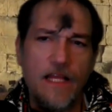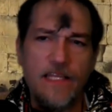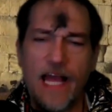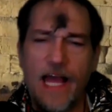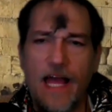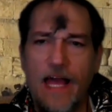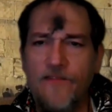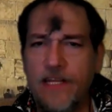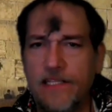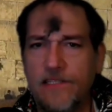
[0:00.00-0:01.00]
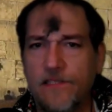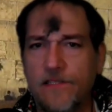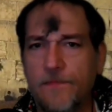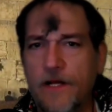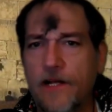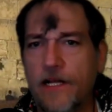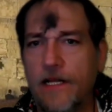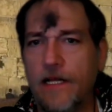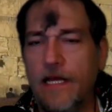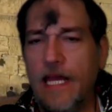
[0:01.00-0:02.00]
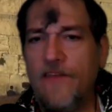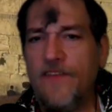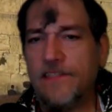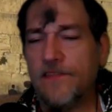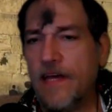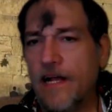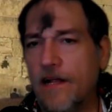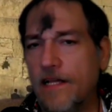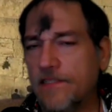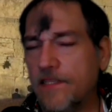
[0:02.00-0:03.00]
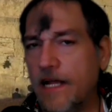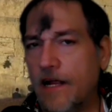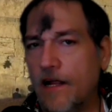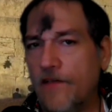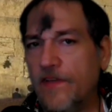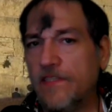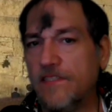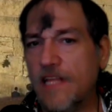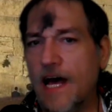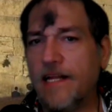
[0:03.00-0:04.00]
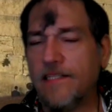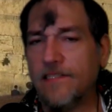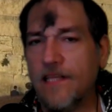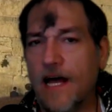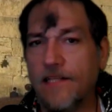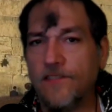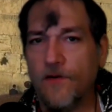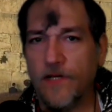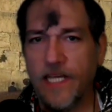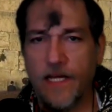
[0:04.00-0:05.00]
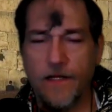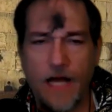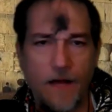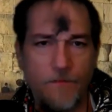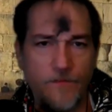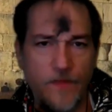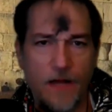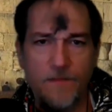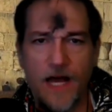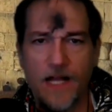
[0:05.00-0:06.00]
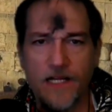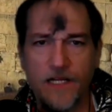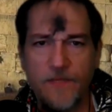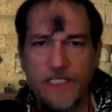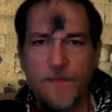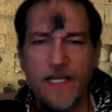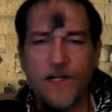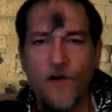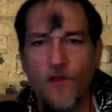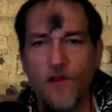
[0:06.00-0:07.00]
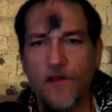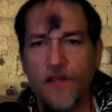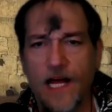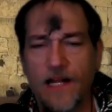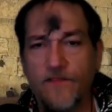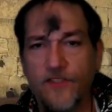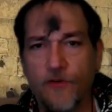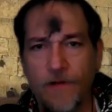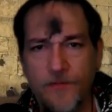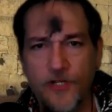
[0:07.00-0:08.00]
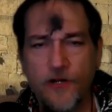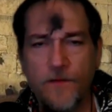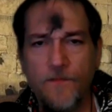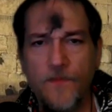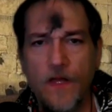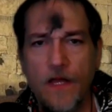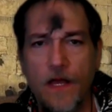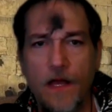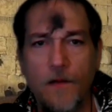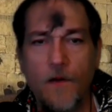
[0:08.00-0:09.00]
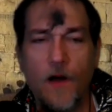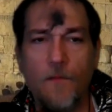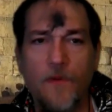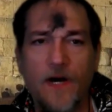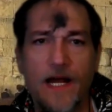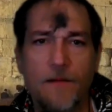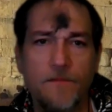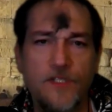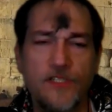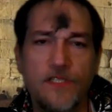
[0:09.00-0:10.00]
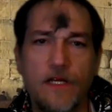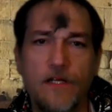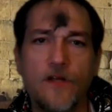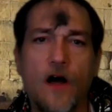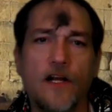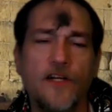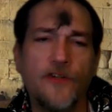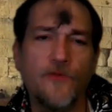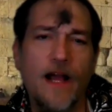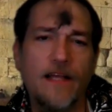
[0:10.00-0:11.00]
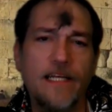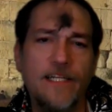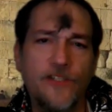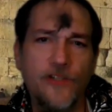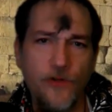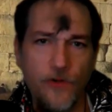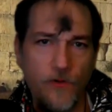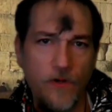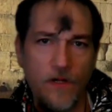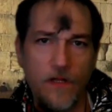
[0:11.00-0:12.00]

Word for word: The evidence of the Spirit if it's there it's there if it's not it's not so again i'm i'm not going to be speaking a whole lot of scripture but i'm just talking directly to